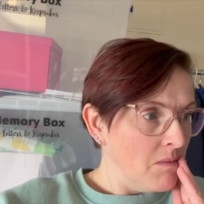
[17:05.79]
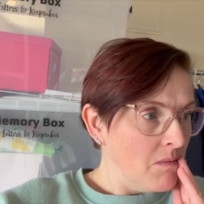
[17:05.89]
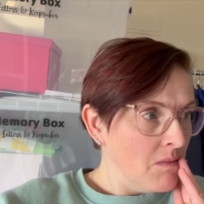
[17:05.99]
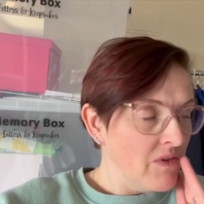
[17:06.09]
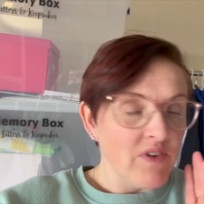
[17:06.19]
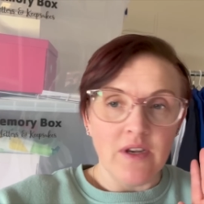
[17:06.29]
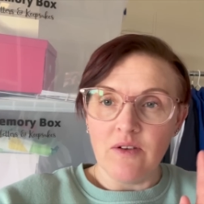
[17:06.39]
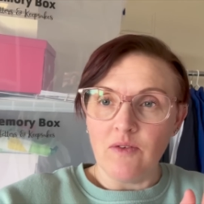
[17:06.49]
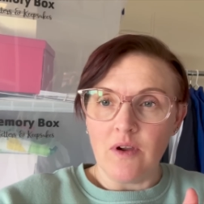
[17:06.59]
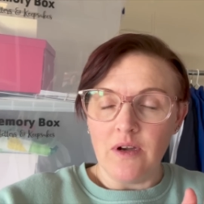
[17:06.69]
my
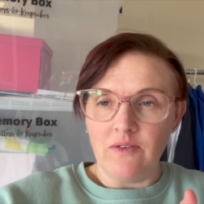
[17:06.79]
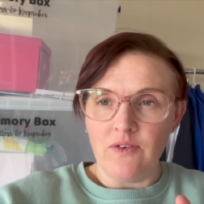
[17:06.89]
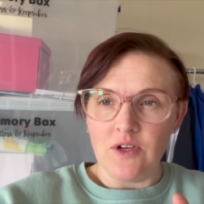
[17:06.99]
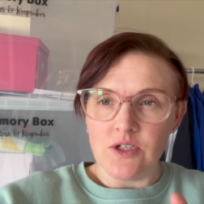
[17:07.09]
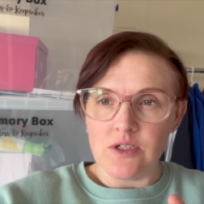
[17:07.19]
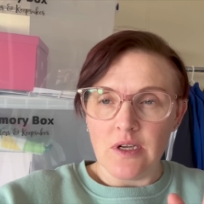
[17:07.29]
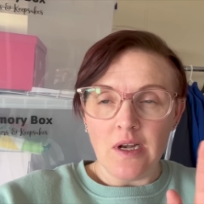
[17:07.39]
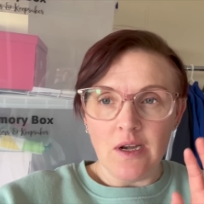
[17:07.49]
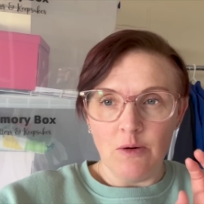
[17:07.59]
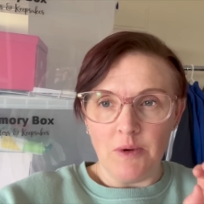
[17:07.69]
video kind of finished a
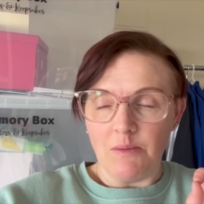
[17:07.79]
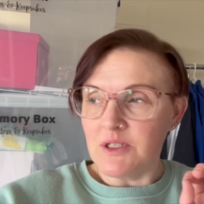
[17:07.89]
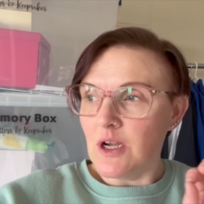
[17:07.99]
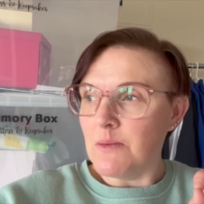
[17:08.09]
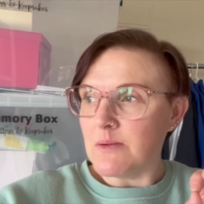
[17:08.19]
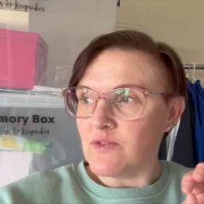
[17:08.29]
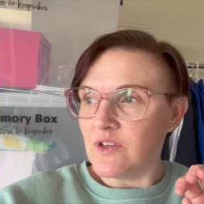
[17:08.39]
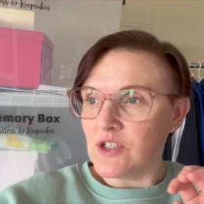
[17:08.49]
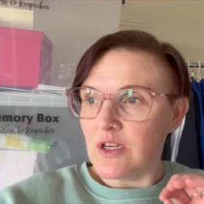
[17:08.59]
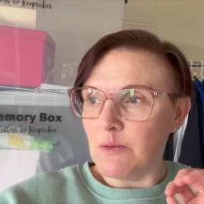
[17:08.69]
little bit, my time lapse
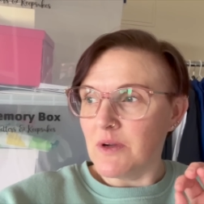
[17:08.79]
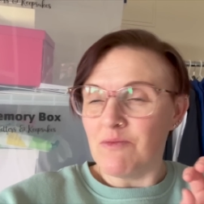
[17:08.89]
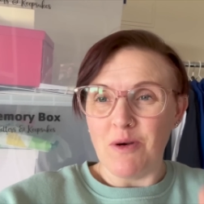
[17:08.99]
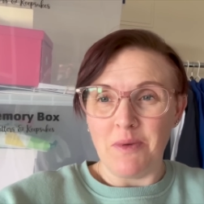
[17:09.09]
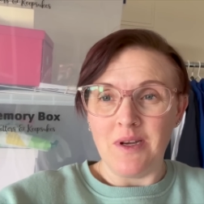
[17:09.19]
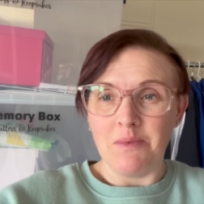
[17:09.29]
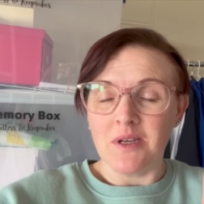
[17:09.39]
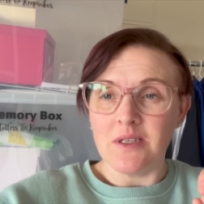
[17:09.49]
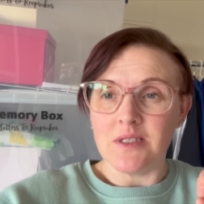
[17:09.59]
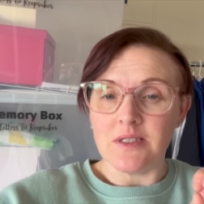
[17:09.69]
finished a little bit abruptly
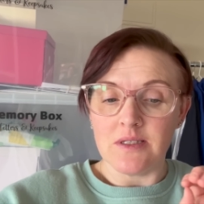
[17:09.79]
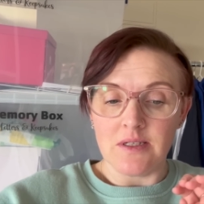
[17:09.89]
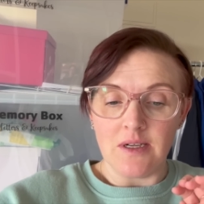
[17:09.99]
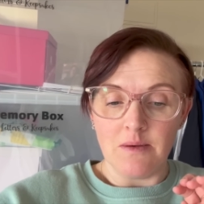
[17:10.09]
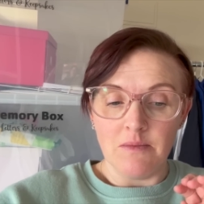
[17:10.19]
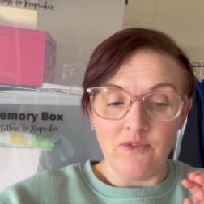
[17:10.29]
because um,